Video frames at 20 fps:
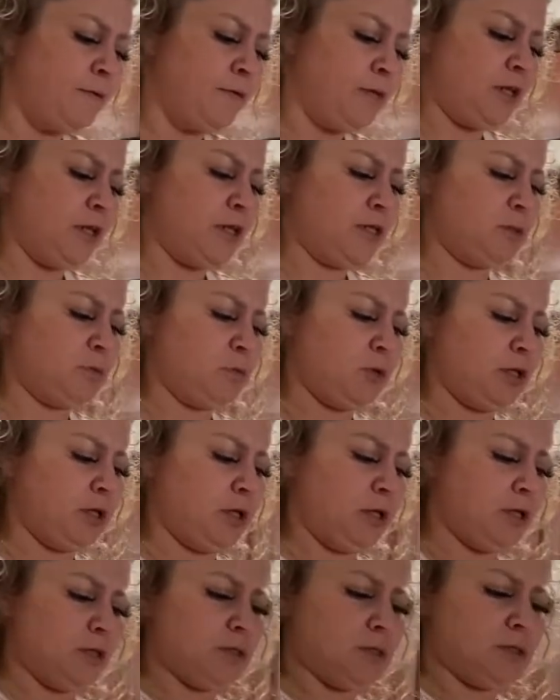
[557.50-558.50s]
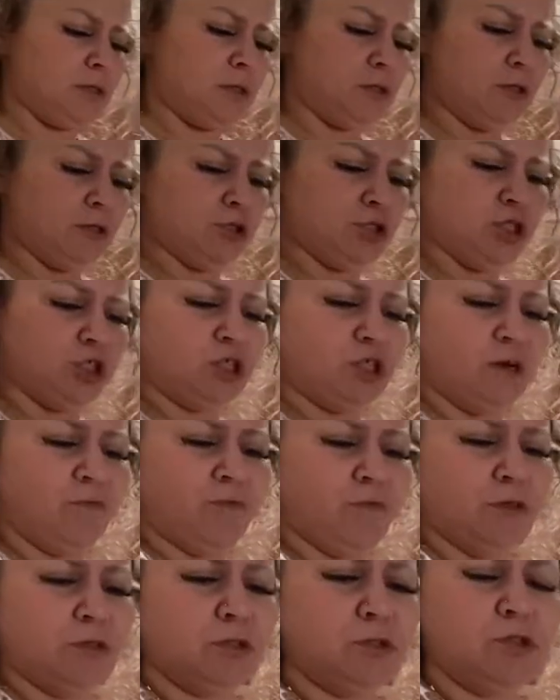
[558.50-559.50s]
It is what it is. Look, she's
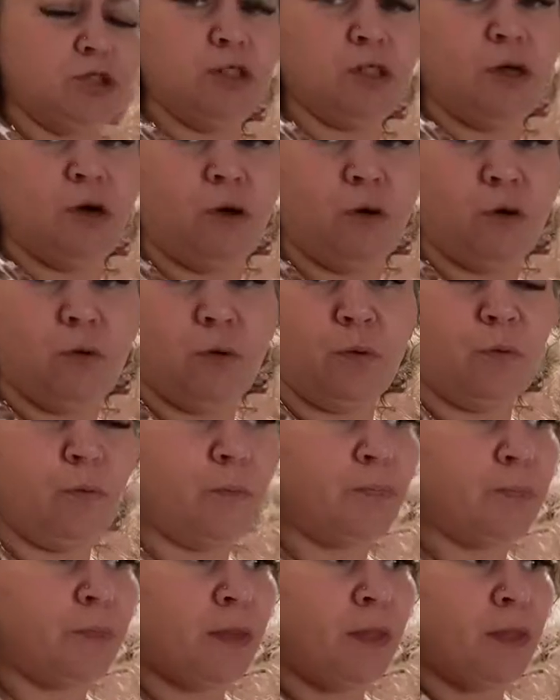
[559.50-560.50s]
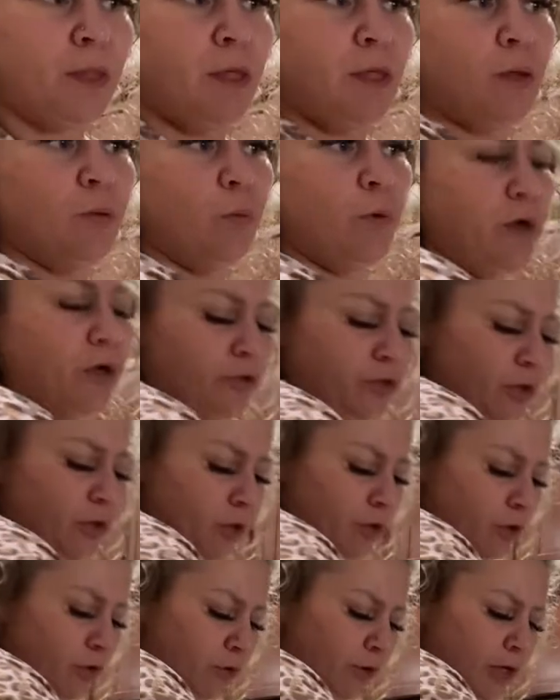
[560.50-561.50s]
shivering, so she's cold. We got the
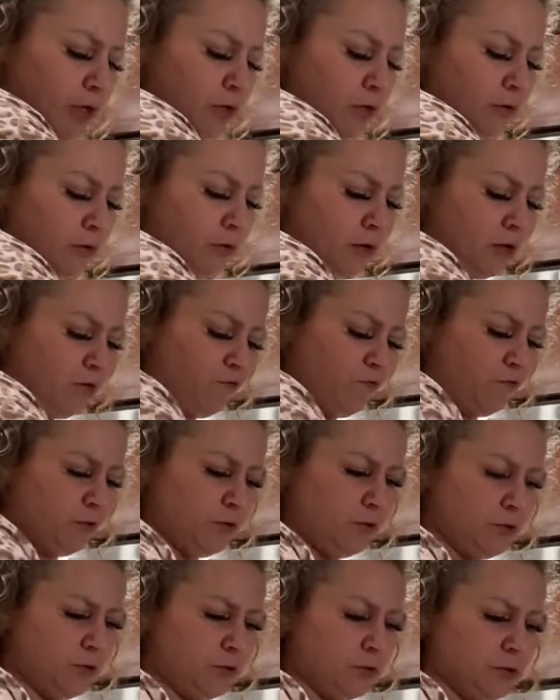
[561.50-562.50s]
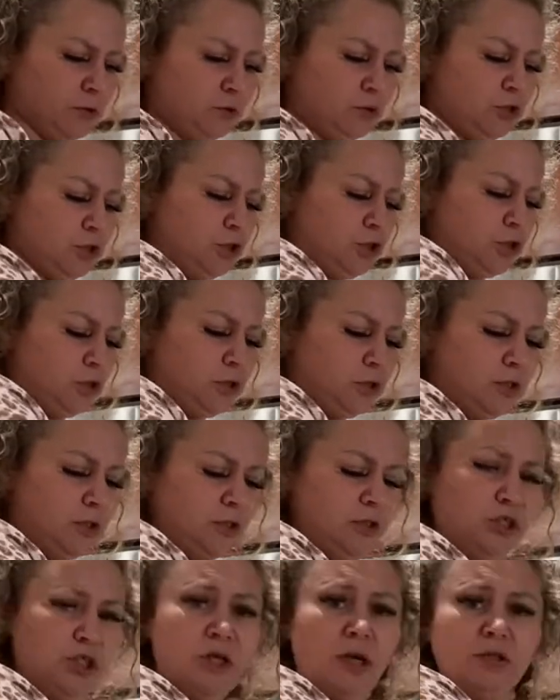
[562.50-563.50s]
little heater on for her, so she should.
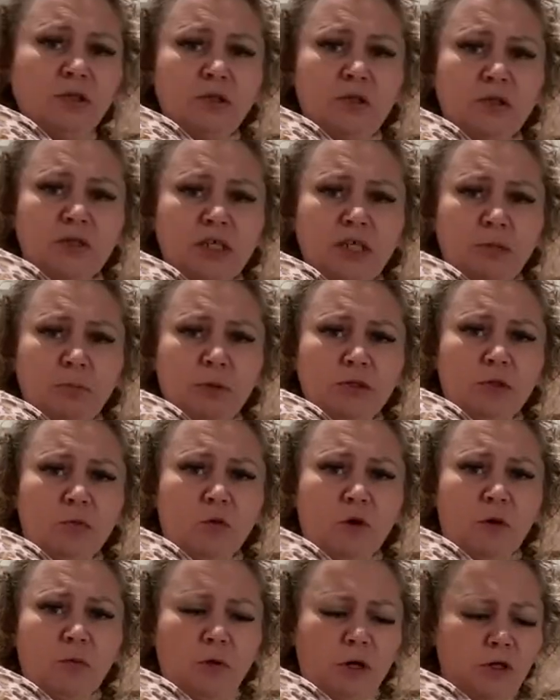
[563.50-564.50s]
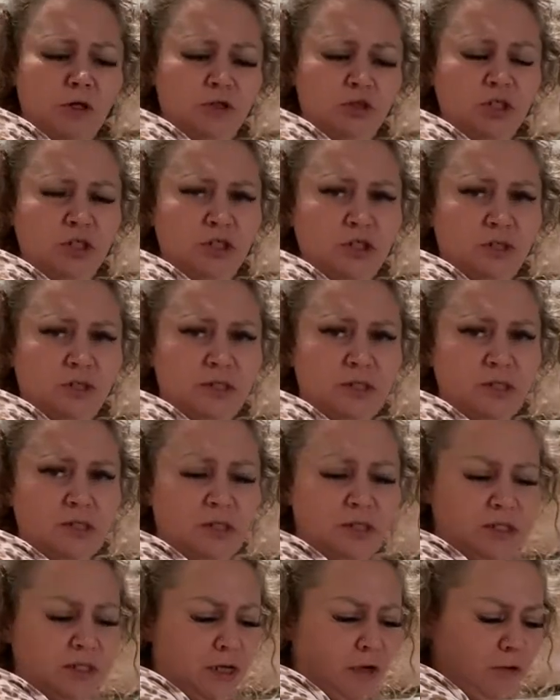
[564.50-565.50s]
And she, as soon as I put the warm water, she starts to
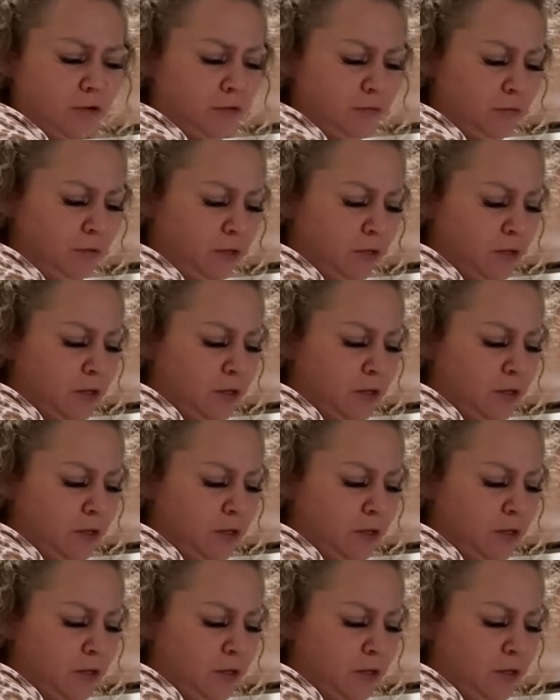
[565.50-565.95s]
sit down